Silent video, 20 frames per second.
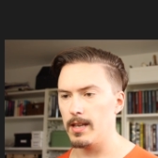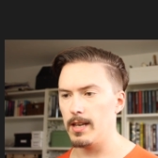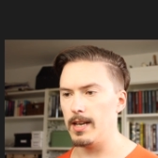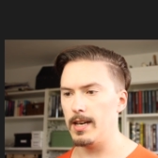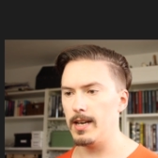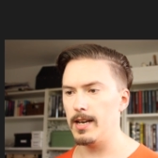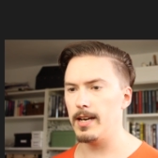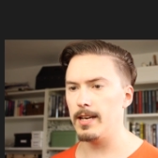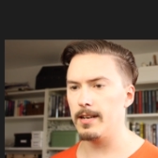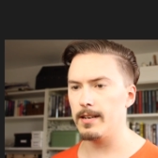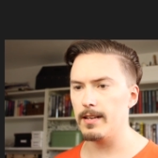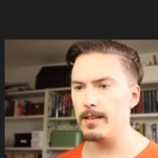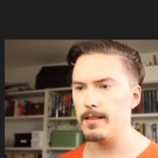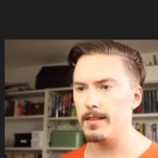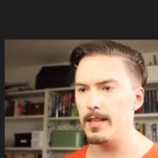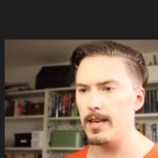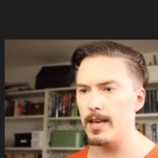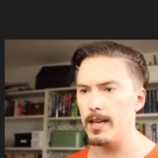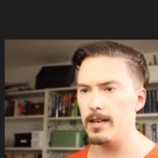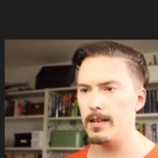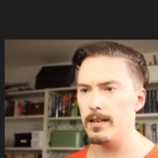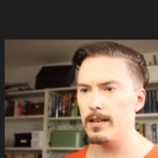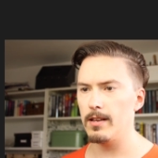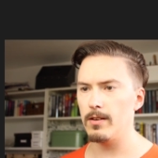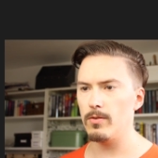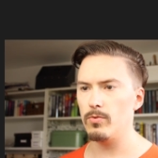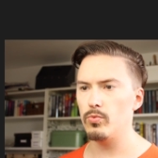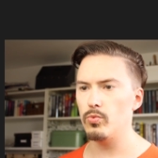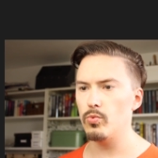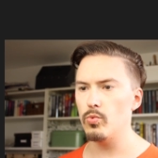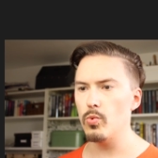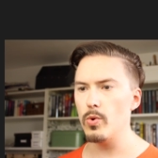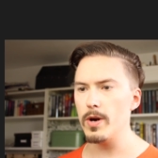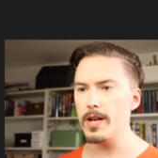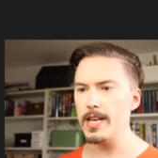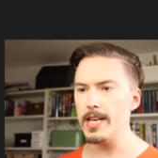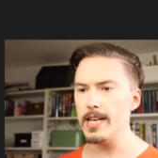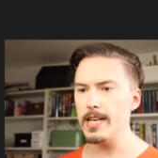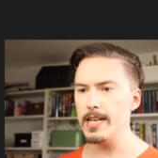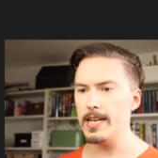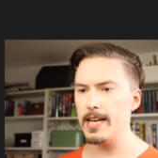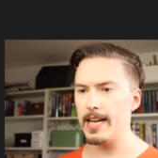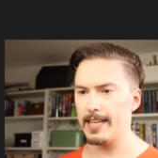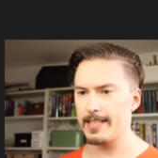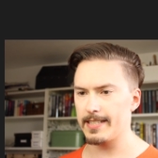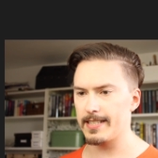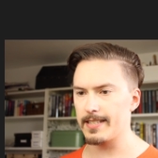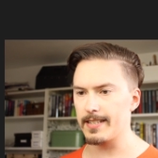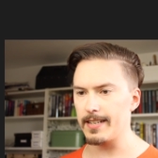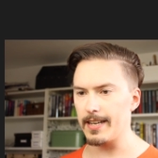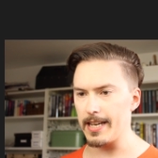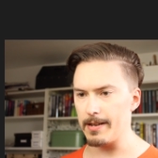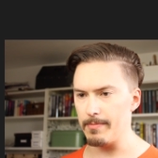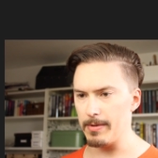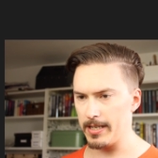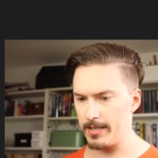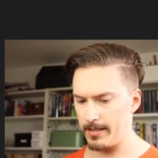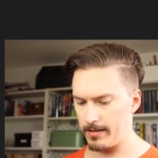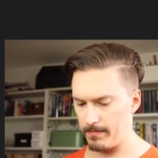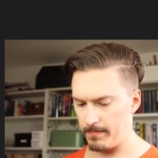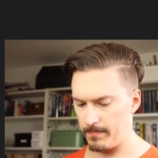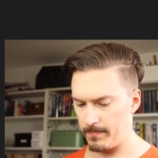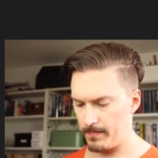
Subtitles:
And then we exclaim it.